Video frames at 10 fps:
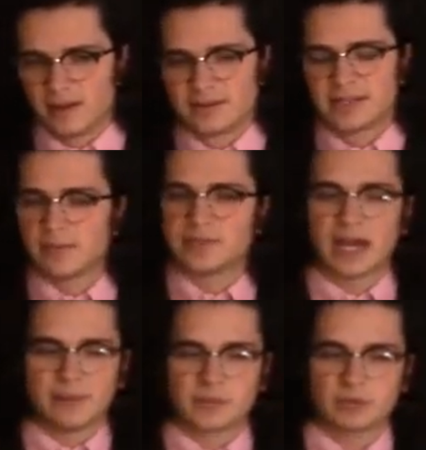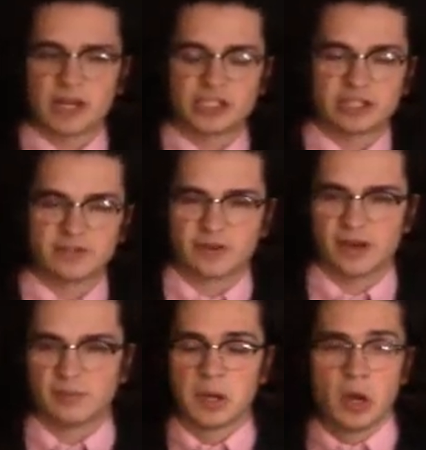Sometimes ranging
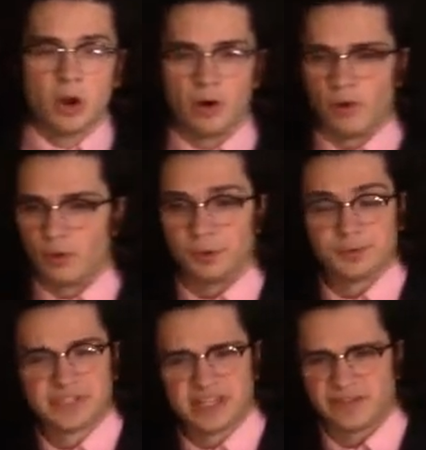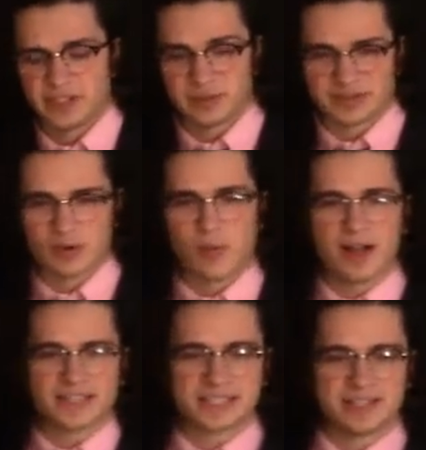from old stuff that you're supposed to
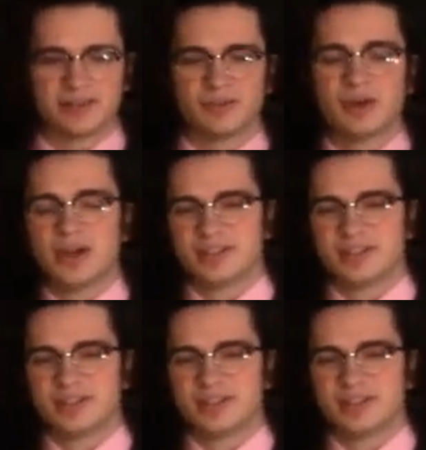waltz to